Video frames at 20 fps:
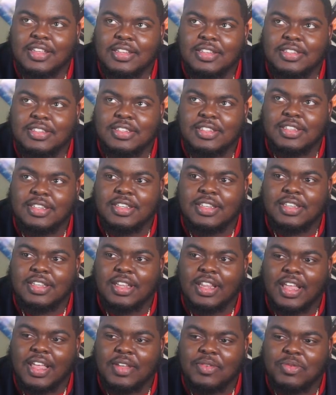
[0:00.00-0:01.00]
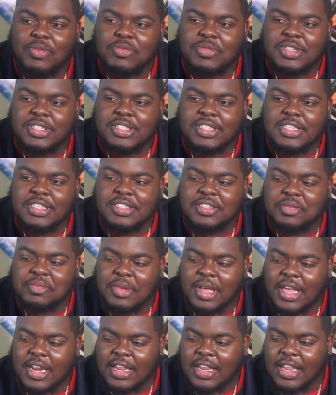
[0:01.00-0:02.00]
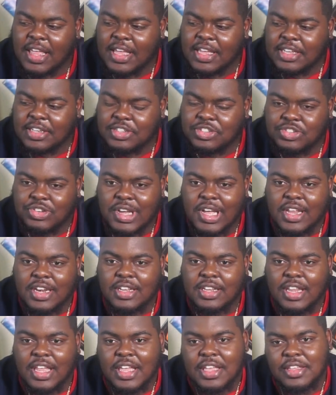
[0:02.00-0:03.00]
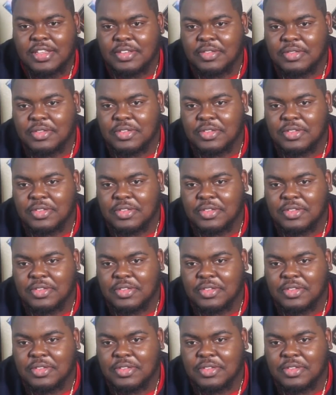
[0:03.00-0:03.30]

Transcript: shit, like when we see somebody like trying to like,